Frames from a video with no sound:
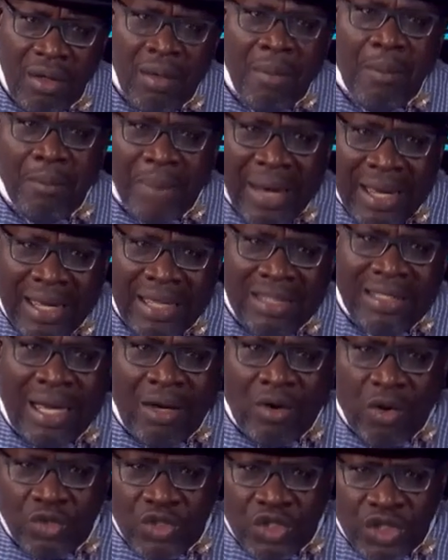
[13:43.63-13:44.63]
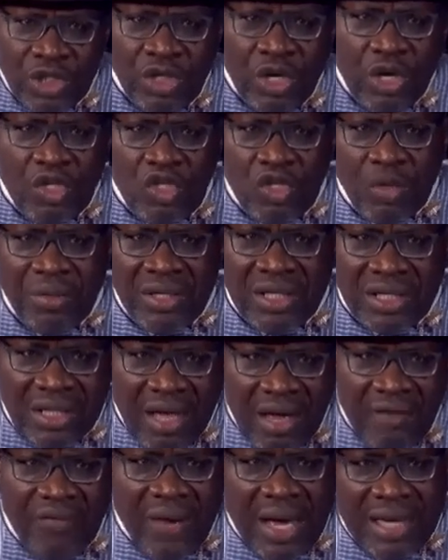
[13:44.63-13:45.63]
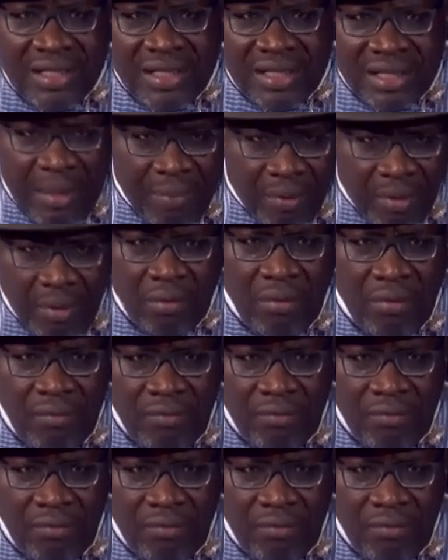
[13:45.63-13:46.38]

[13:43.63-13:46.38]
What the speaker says: Bayelsa continues to be safe and stable